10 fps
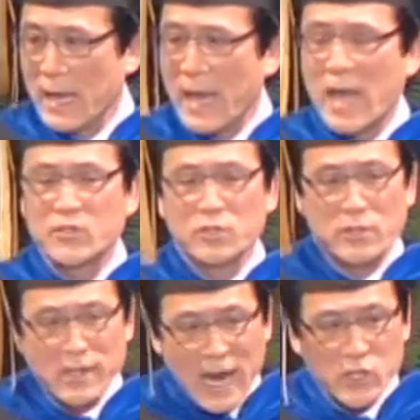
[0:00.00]
as the
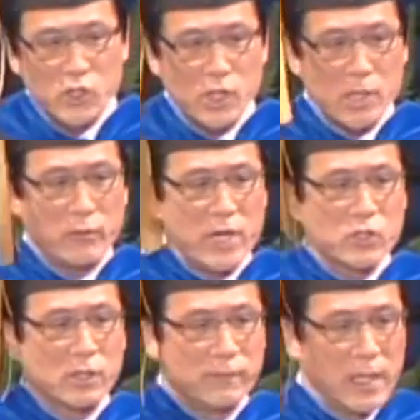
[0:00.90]
next
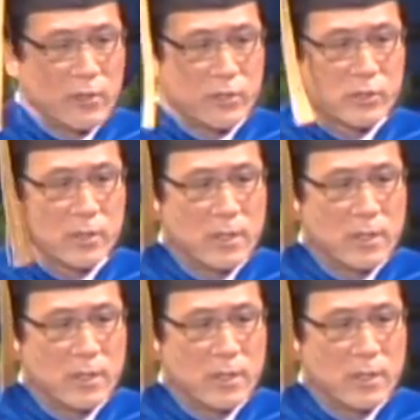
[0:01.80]
generation of leaders,